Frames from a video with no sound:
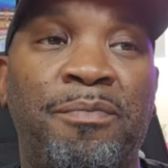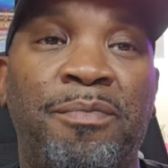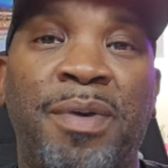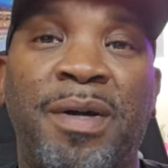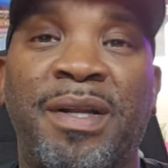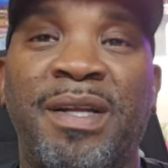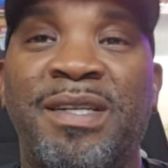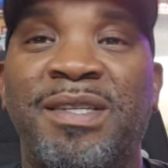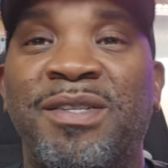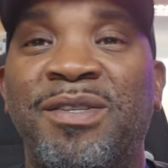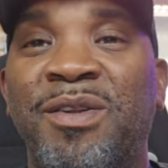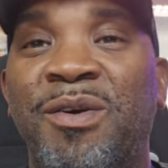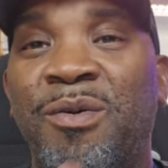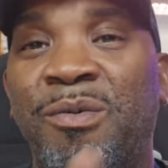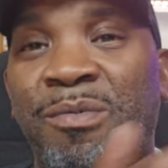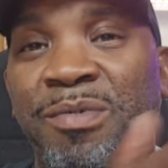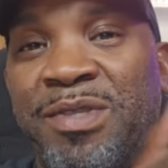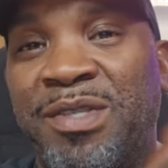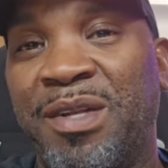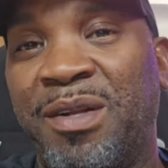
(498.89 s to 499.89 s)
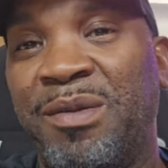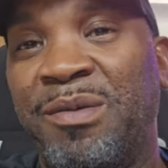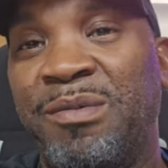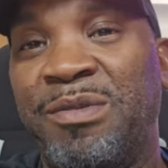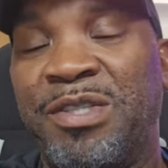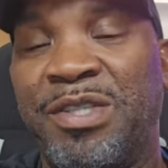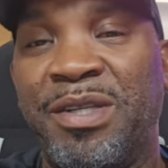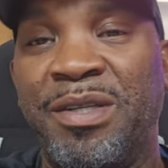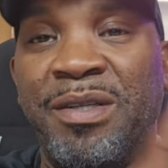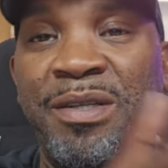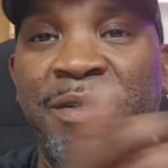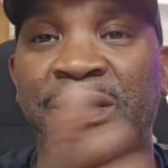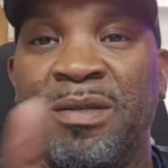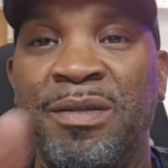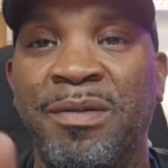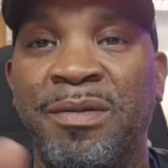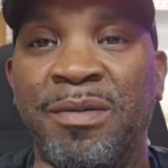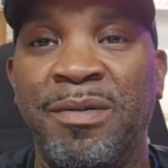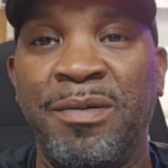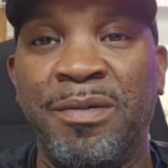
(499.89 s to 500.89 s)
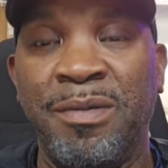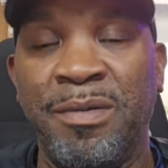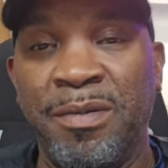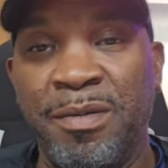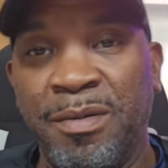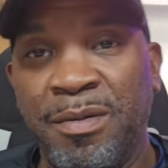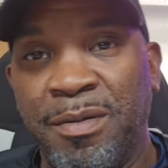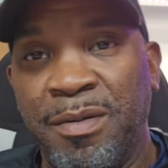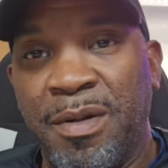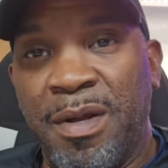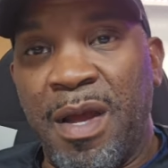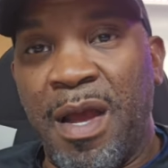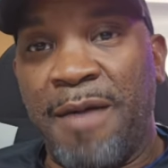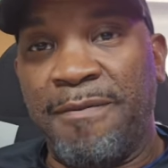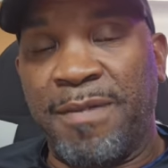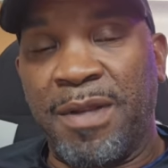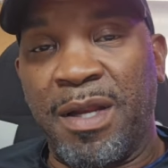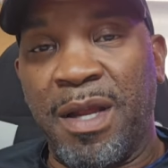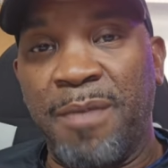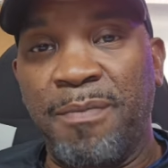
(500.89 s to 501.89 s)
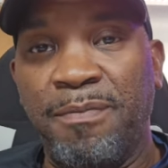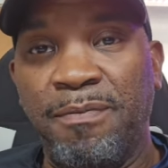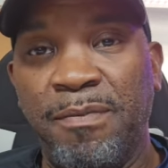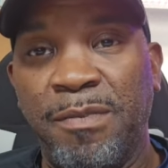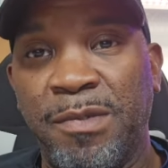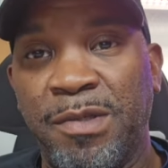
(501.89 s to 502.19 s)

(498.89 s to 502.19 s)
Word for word: But it's no solution after they